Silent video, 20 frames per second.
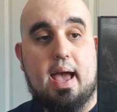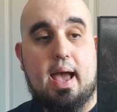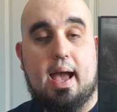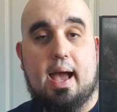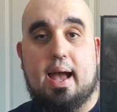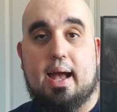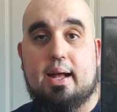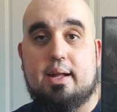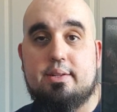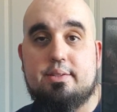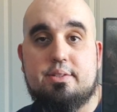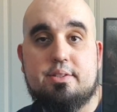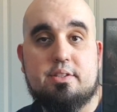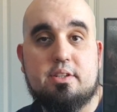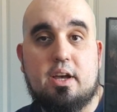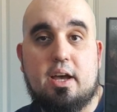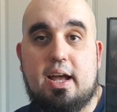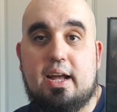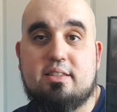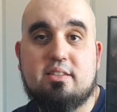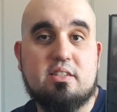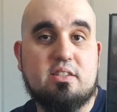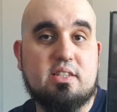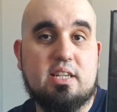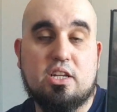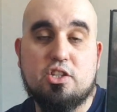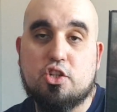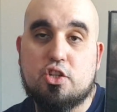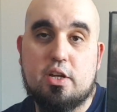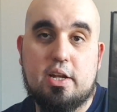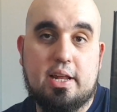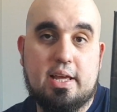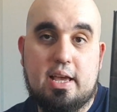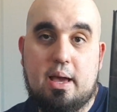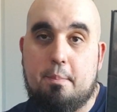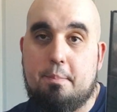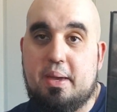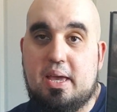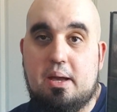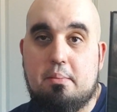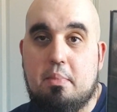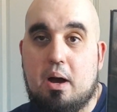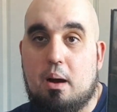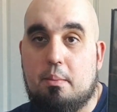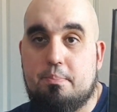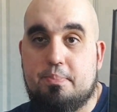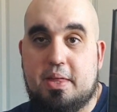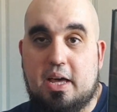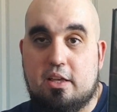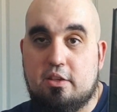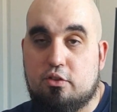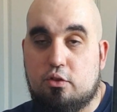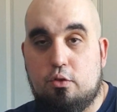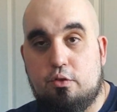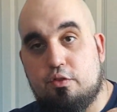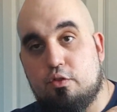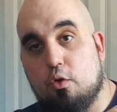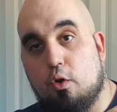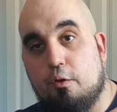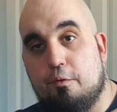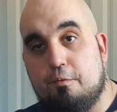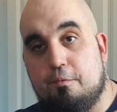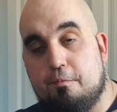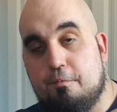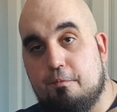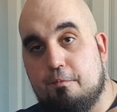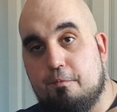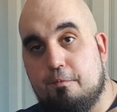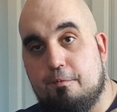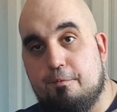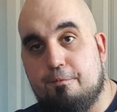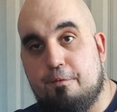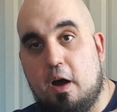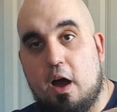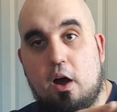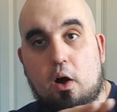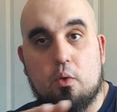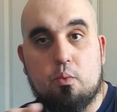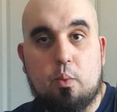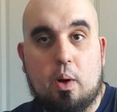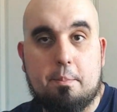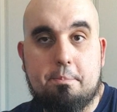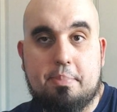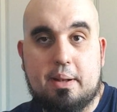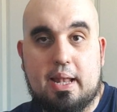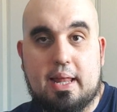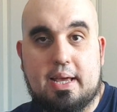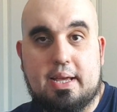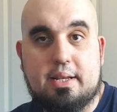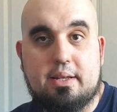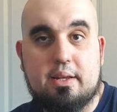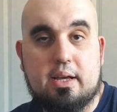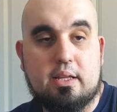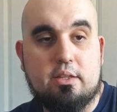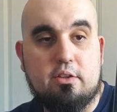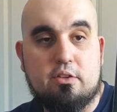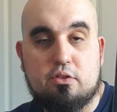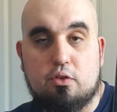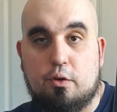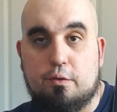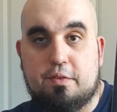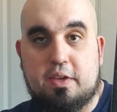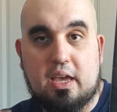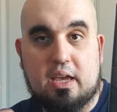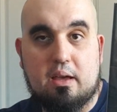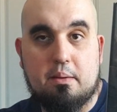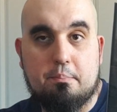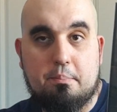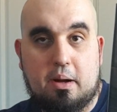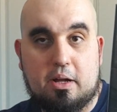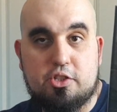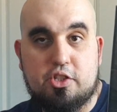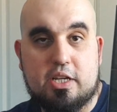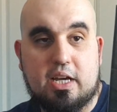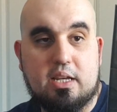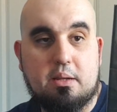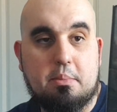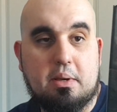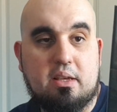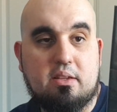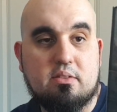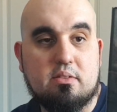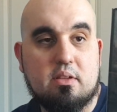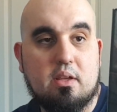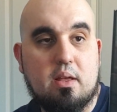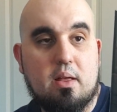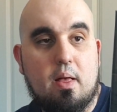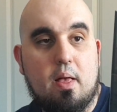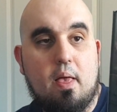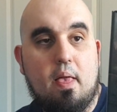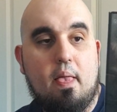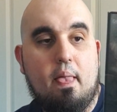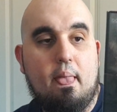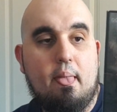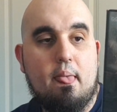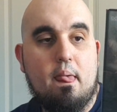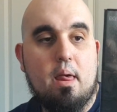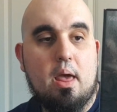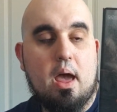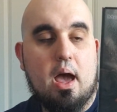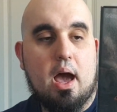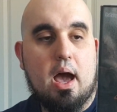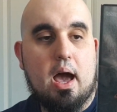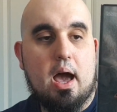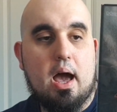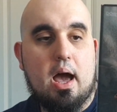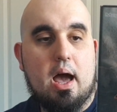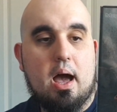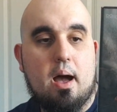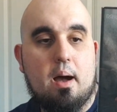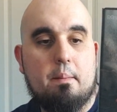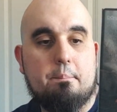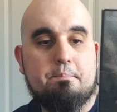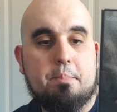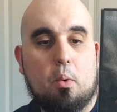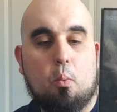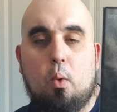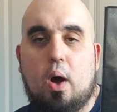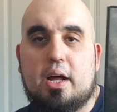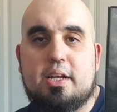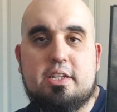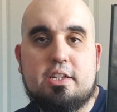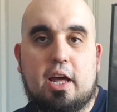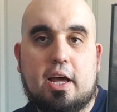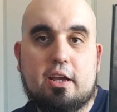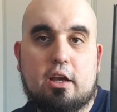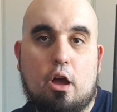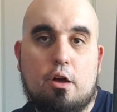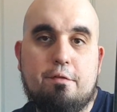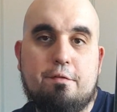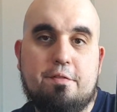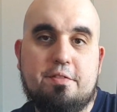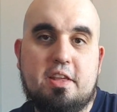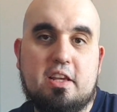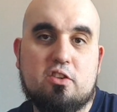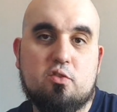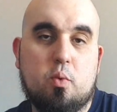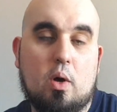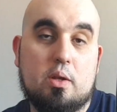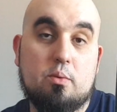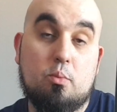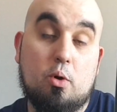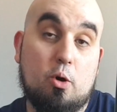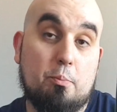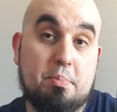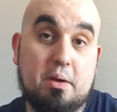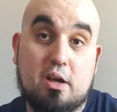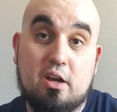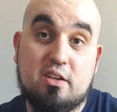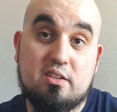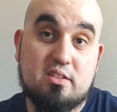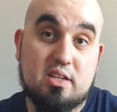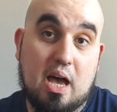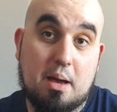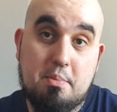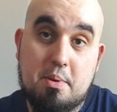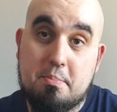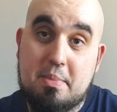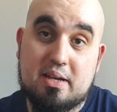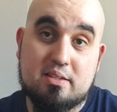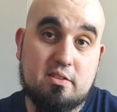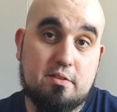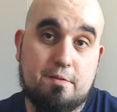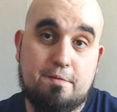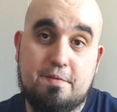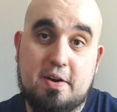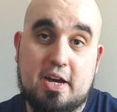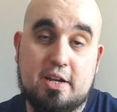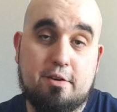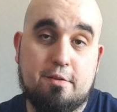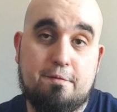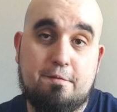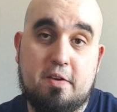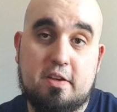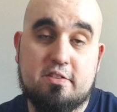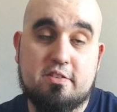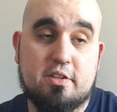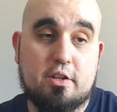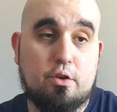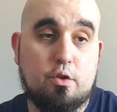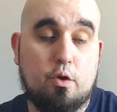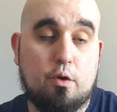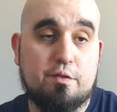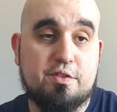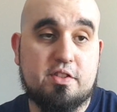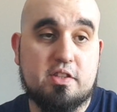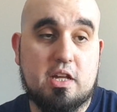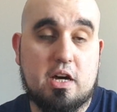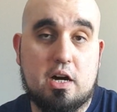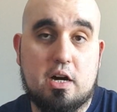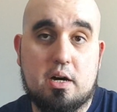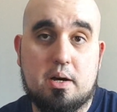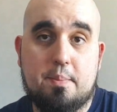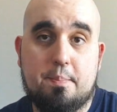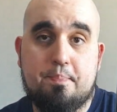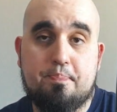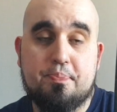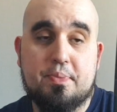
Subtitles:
And it's essentially a beat 'em up that you sort of fight on one plane and you sort of kick and punch enemies. But why did I go for this one? Well, because I'm a massive fan of Fist of the North Star,